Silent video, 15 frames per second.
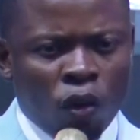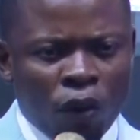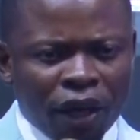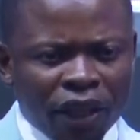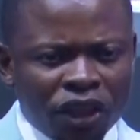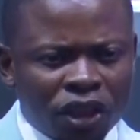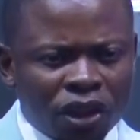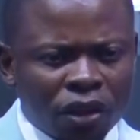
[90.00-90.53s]

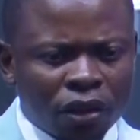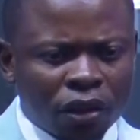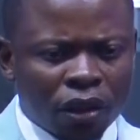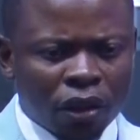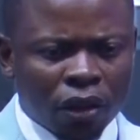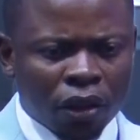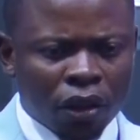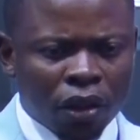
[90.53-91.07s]
which
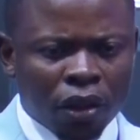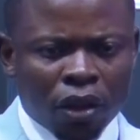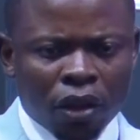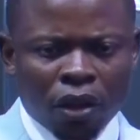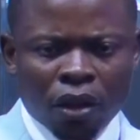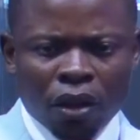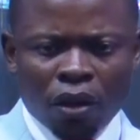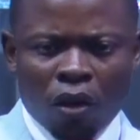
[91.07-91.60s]

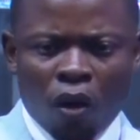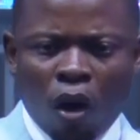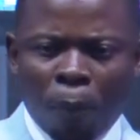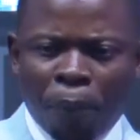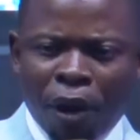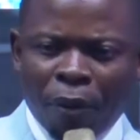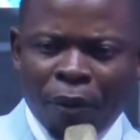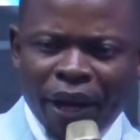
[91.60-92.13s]

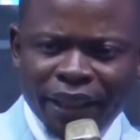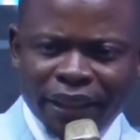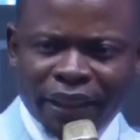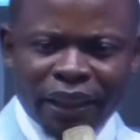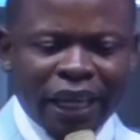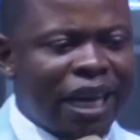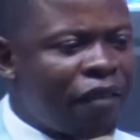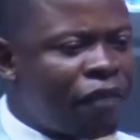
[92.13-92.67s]

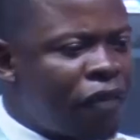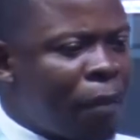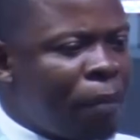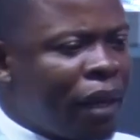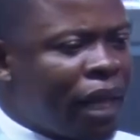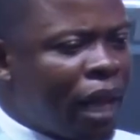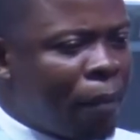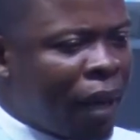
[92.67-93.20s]
operate in a
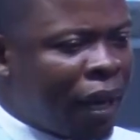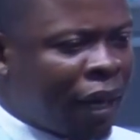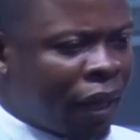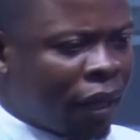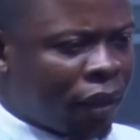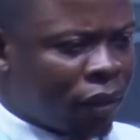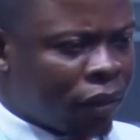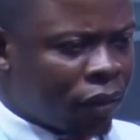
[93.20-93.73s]
familiar
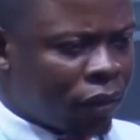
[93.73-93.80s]
manner.